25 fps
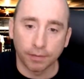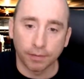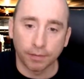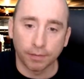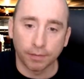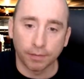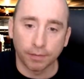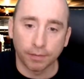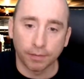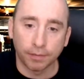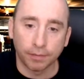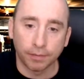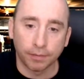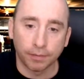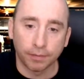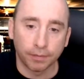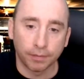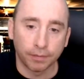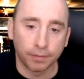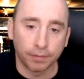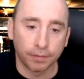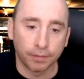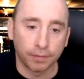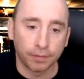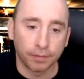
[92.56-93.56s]

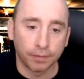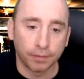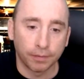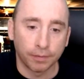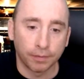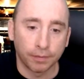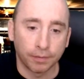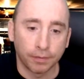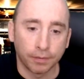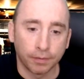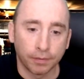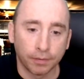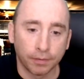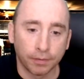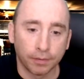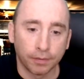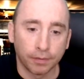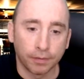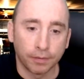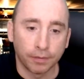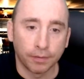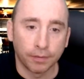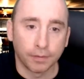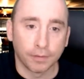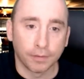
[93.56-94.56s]

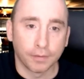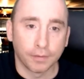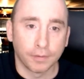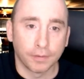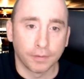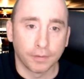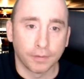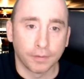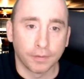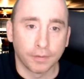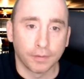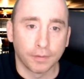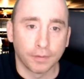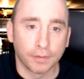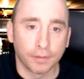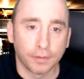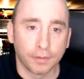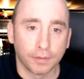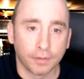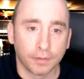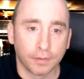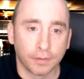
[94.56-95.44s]
(no one is talking)